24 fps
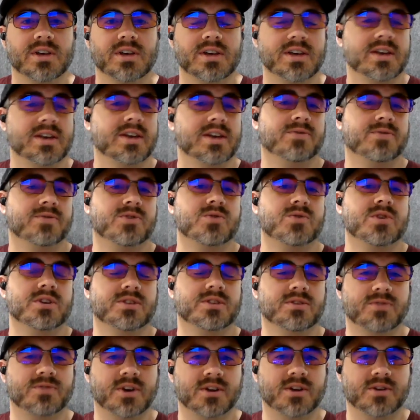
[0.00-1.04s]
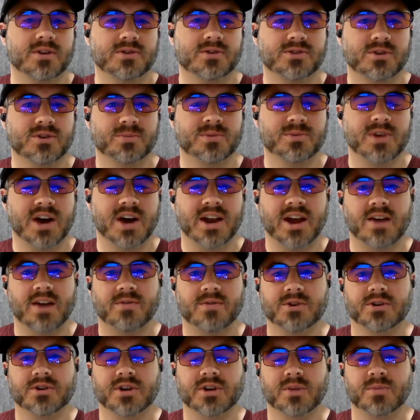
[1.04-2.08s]
if you get the fellowship not having
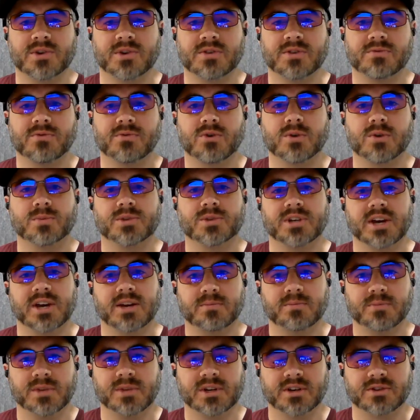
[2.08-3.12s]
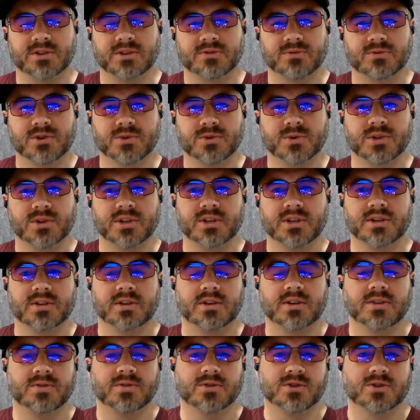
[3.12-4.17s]
your company formed yet, because frequently,
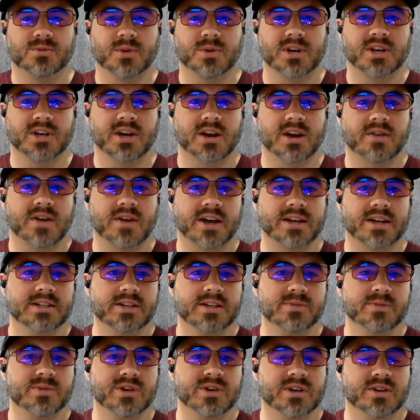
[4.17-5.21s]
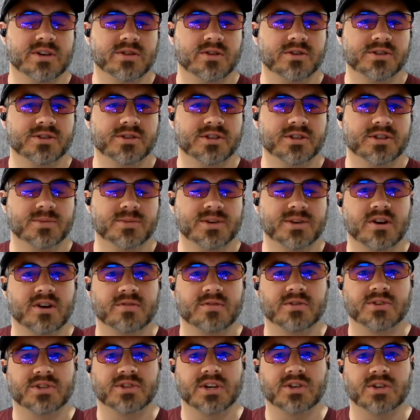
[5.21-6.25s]
if you're spending out of academia, there'll need to be
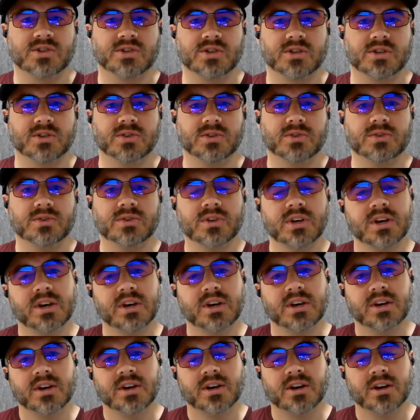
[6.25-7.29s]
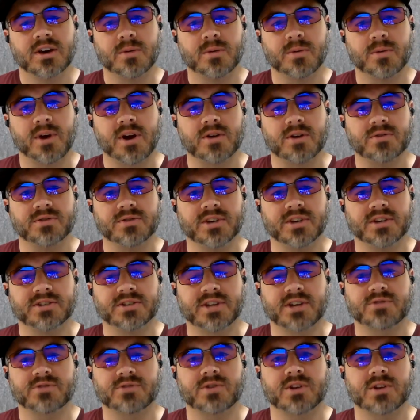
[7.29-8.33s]
conversations around
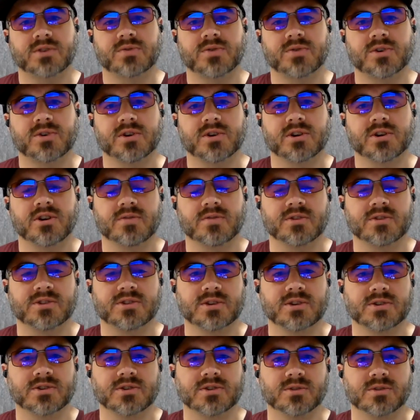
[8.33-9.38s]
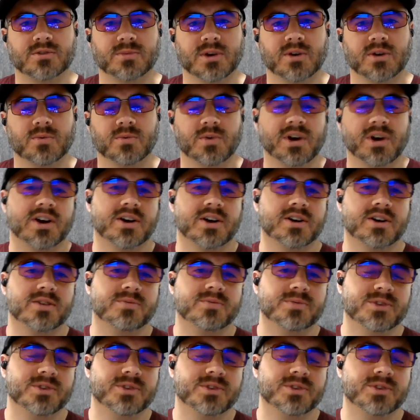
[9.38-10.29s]
tech transfer and conversations about, well,